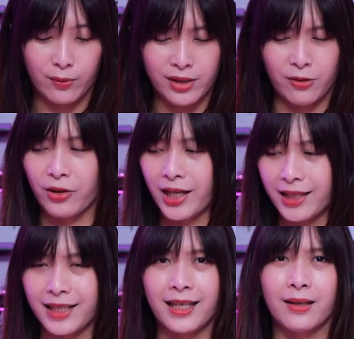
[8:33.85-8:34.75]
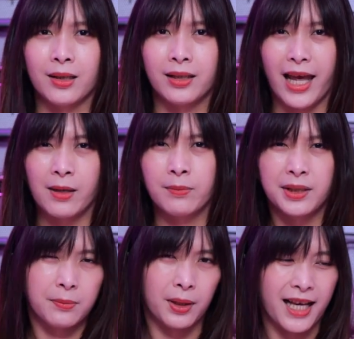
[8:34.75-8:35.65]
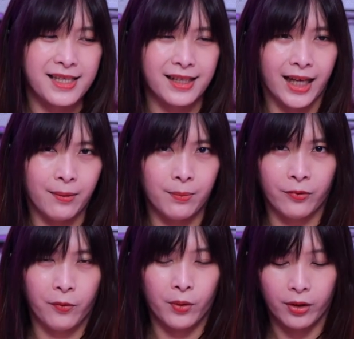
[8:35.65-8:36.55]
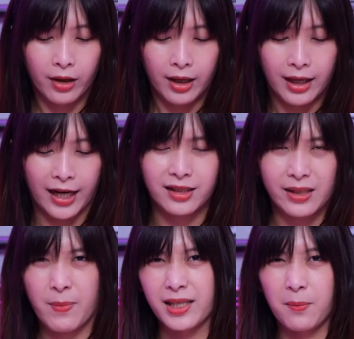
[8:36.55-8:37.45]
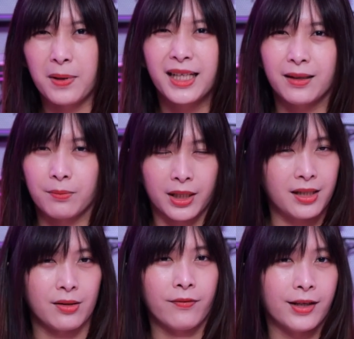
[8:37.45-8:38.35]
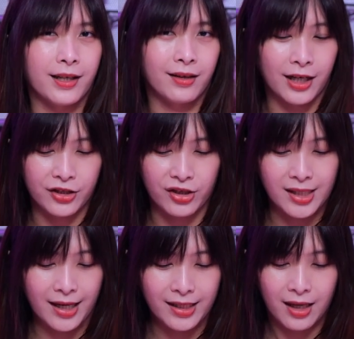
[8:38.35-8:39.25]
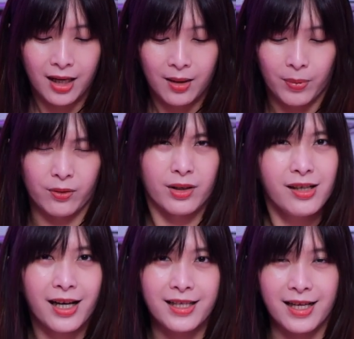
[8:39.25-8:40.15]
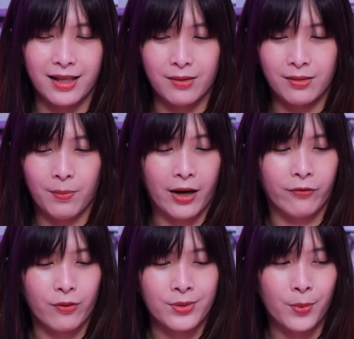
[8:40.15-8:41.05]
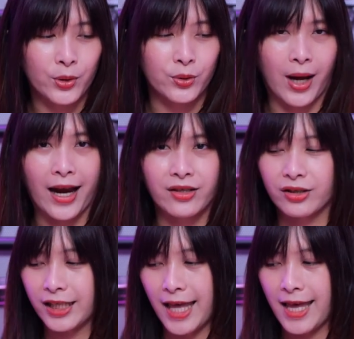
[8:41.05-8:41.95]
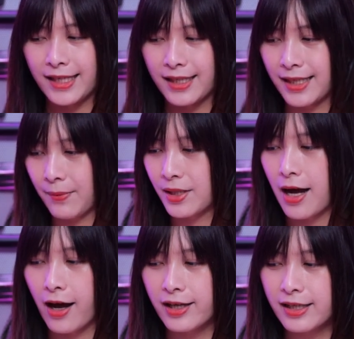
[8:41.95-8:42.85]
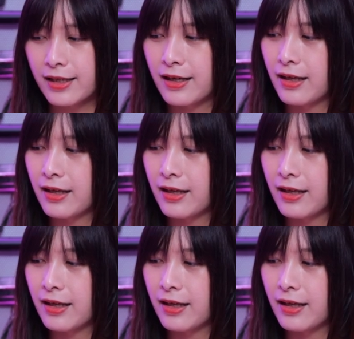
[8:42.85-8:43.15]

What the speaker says: I always thought that the M and the Blaster M before actually meant a medium because of the larger size, but I realized that the Bifrost module actually is the same size,